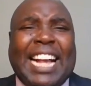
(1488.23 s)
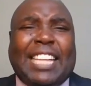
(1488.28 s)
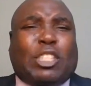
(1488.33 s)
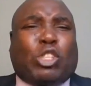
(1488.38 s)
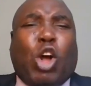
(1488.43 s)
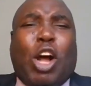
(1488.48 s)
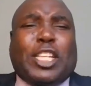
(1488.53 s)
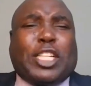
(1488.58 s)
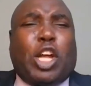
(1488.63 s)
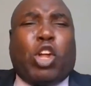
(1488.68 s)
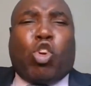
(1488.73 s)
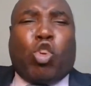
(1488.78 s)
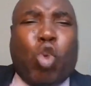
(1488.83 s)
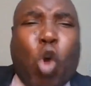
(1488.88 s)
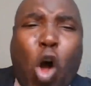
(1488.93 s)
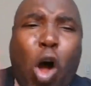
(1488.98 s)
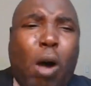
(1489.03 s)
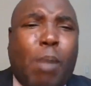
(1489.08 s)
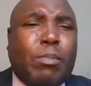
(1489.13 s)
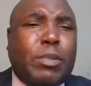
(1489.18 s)
has got
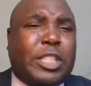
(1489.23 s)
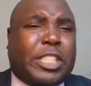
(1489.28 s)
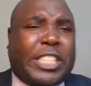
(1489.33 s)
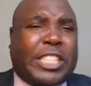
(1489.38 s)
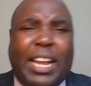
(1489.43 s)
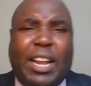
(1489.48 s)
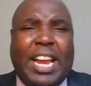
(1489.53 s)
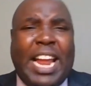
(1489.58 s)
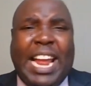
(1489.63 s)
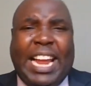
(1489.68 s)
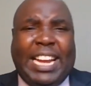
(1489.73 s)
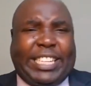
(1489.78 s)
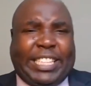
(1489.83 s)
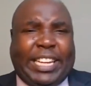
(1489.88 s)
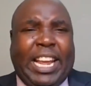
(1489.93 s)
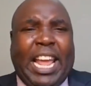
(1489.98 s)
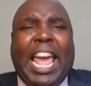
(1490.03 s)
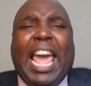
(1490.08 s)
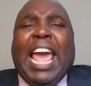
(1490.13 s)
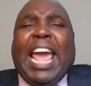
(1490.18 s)
rooms in
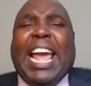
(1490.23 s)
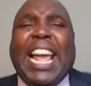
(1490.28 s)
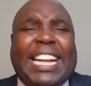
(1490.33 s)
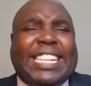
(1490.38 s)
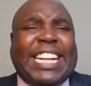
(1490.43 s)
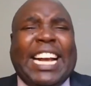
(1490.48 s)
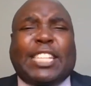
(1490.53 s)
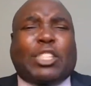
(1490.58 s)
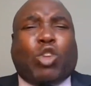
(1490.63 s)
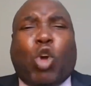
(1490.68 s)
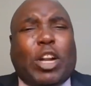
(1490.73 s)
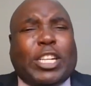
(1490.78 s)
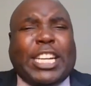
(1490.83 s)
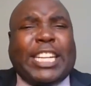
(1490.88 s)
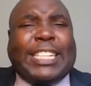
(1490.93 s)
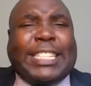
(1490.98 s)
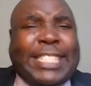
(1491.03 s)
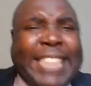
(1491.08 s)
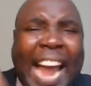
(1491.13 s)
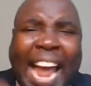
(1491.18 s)
it. It has got
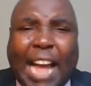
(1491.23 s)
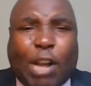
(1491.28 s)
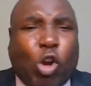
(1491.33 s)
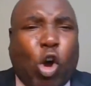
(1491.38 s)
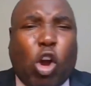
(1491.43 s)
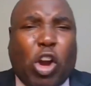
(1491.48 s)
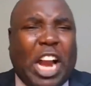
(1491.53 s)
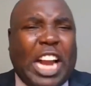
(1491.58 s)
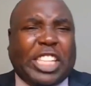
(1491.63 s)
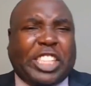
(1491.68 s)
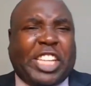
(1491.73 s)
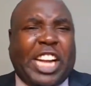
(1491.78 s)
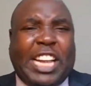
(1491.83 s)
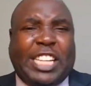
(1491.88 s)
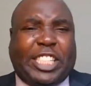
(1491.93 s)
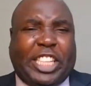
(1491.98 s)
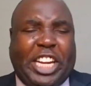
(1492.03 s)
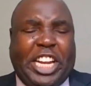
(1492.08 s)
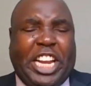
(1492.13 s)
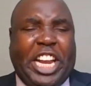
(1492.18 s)

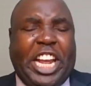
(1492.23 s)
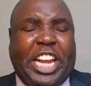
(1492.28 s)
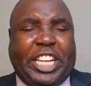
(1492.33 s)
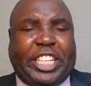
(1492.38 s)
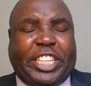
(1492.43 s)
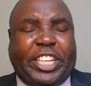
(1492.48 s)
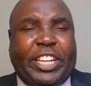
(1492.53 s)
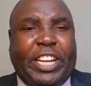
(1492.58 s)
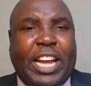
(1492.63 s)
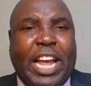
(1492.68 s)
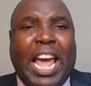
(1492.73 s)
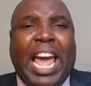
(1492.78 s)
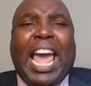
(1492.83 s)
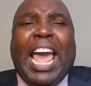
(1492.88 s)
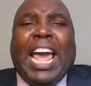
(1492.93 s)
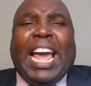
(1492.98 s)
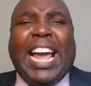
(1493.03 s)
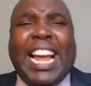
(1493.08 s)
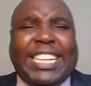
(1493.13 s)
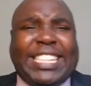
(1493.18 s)
decorations in it.
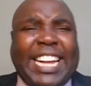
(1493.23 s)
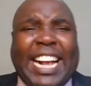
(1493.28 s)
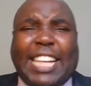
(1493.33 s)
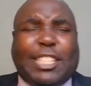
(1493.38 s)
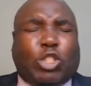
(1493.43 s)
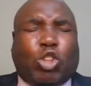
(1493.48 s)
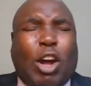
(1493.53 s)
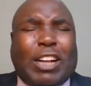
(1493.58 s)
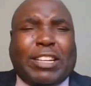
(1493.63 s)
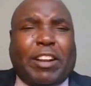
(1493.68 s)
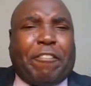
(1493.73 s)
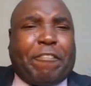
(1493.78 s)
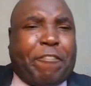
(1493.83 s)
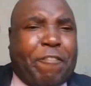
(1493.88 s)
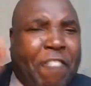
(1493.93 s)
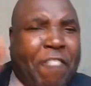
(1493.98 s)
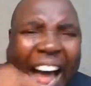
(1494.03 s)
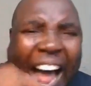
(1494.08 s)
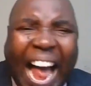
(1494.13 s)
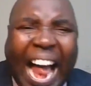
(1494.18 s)
It has got
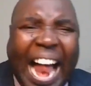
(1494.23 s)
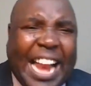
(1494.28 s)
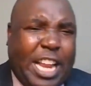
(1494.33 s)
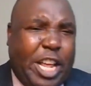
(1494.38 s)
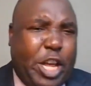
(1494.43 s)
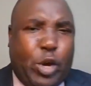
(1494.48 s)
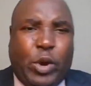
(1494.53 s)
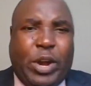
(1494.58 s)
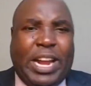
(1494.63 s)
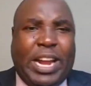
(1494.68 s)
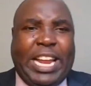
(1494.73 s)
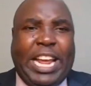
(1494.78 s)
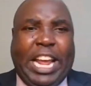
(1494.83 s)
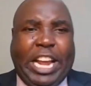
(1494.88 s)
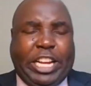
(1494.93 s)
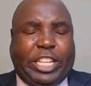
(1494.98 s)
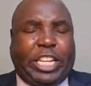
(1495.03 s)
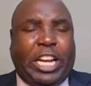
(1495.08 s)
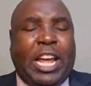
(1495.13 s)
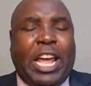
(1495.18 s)
value in
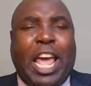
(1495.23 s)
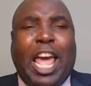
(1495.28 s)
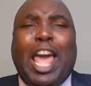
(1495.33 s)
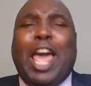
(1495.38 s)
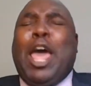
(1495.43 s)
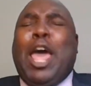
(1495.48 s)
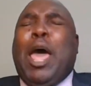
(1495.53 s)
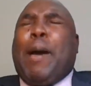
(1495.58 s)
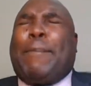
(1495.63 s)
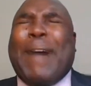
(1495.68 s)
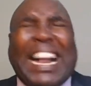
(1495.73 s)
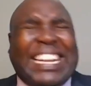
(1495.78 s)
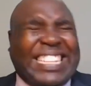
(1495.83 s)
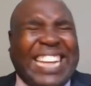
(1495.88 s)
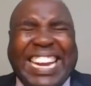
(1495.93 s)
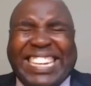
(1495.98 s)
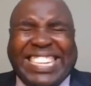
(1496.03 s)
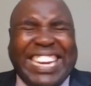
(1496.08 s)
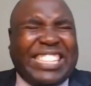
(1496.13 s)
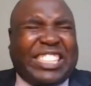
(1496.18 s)
it. But
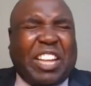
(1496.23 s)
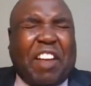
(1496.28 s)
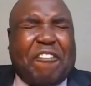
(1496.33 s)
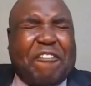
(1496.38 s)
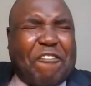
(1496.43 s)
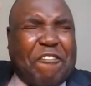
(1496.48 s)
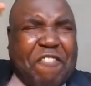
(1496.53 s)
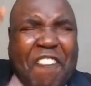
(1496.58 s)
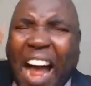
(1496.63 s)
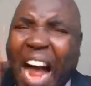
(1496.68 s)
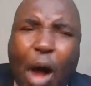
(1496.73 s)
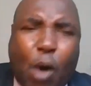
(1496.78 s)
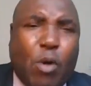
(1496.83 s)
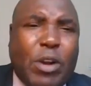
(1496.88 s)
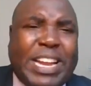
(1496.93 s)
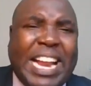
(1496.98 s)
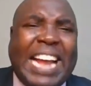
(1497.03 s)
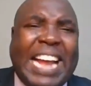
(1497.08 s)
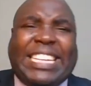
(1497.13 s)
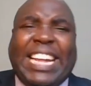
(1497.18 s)
it is
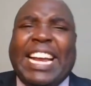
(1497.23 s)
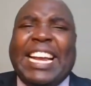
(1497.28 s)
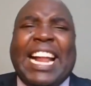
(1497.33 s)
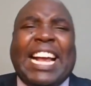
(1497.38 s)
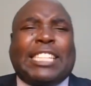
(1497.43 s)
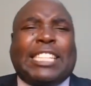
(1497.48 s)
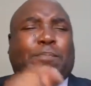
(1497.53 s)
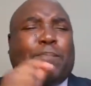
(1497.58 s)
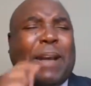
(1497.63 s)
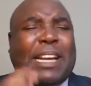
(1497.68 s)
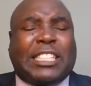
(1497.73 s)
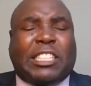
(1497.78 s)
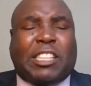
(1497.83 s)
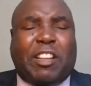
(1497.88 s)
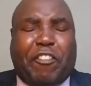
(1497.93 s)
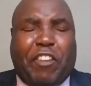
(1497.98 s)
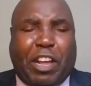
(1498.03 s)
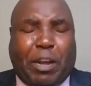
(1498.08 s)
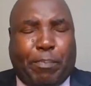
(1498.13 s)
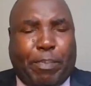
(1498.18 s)
founded in a
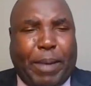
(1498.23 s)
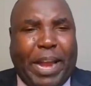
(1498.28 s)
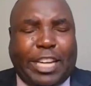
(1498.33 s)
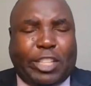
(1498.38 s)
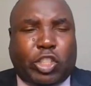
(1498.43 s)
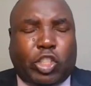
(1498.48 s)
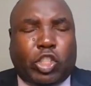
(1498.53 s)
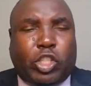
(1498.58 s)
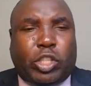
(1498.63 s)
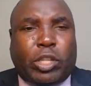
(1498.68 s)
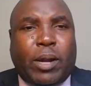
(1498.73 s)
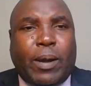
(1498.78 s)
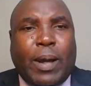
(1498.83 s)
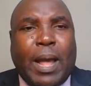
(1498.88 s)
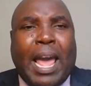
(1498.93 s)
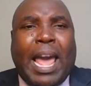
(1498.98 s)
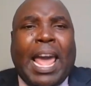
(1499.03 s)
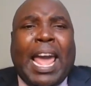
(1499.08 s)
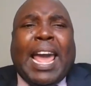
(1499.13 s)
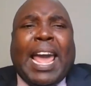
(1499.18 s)
specific place.
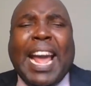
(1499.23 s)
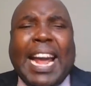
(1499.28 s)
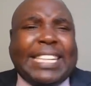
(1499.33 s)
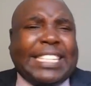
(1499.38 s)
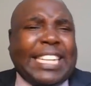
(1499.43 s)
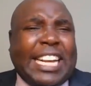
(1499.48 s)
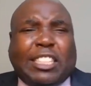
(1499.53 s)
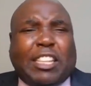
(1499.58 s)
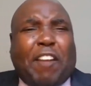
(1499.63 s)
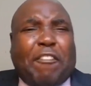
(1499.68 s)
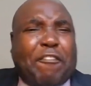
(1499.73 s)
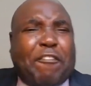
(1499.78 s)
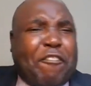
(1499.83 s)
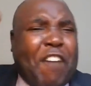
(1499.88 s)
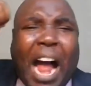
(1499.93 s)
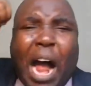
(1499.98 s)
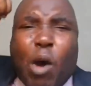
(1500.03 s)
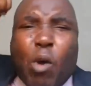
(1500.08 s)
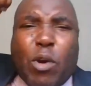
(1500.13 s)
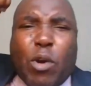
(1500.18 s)
It is
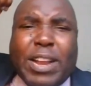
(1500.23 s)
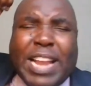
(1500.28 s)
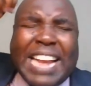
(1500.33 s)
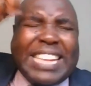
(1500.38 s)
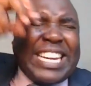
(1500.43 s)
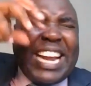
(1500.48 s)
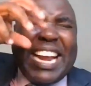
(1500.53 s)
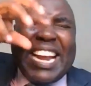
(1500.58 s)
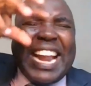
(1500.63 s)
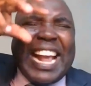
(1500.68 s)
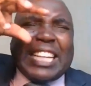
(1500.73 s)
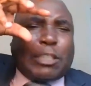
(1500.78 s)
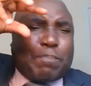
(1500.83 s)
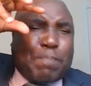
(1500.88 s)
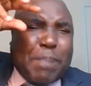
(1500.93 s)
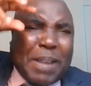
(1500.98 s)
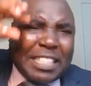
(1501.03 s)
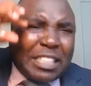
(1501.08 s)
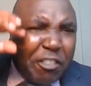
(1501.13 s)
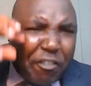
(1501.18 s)
founded in a
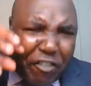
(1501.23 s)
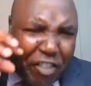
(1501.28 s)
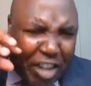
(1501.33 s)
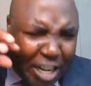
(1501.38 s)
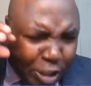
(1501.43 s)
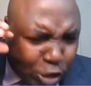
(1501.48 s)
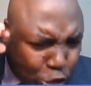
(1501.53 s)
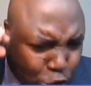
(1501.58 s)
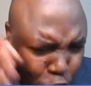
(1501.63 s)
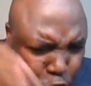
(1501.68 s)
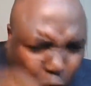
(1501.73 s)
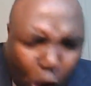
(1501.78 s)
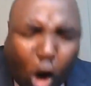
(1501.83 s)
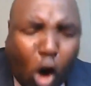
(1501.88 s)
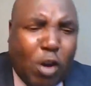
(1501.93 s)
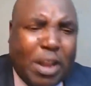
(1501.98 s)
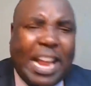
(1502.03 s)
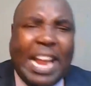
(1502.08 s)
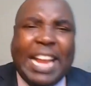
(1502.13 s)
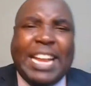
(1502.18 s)
specific
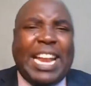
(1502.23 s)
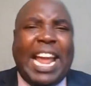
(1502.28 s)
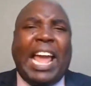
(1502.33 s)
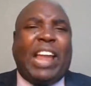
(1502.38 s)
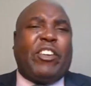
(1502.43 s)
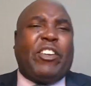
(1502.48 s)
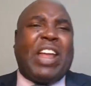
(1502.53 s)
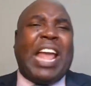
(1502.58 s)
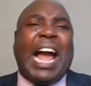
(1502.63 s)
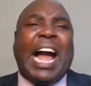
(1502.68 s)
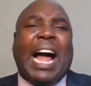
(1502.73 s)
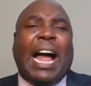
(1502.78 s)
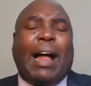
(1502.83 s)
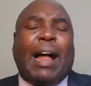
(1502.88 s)
zone and area